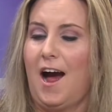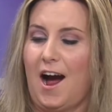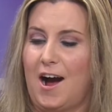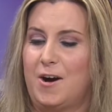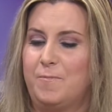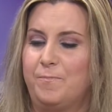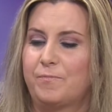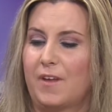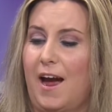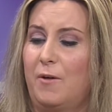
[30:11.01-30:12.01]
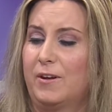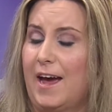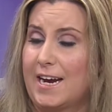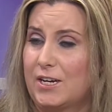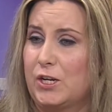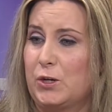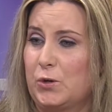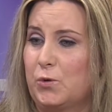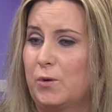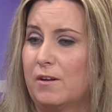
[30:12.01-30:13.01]
I would like
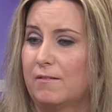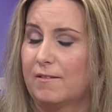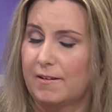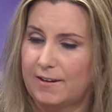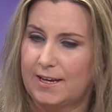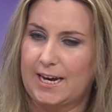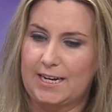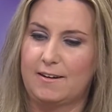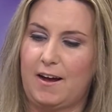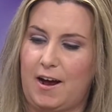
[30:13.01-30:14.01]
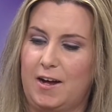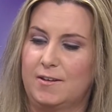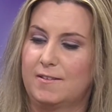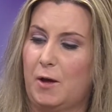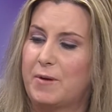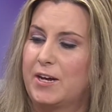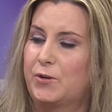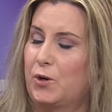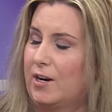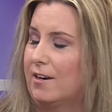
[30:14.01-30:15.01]
to get a summit
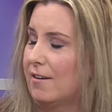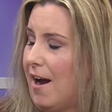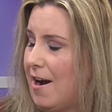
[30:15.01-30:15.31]
or